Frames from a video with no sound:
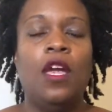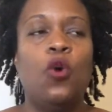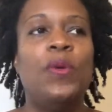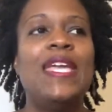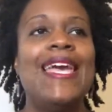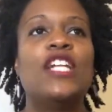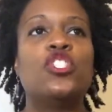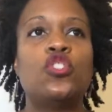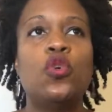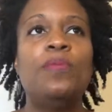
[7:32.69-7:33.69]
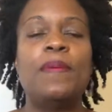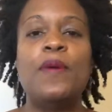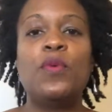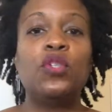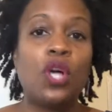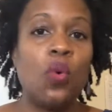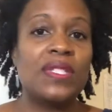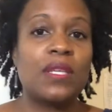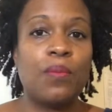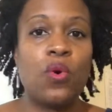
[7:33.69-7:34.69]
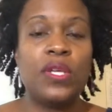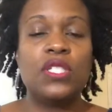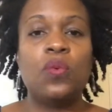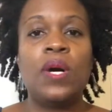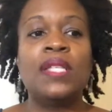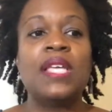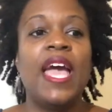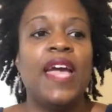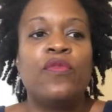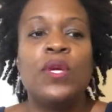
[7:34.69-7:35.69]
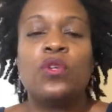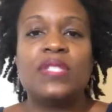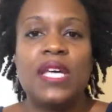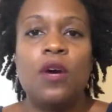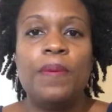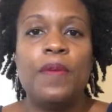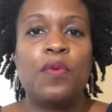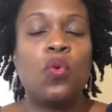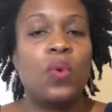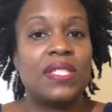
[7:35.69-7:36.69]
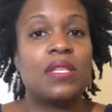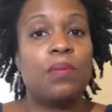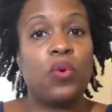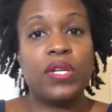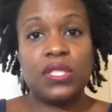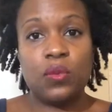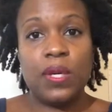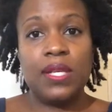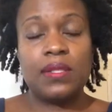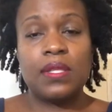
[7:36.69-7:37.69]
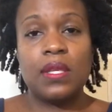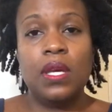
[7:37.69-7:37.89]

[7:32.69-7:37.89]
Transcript: We can't assume that people know what's important to us if we don't tell people what's important to us,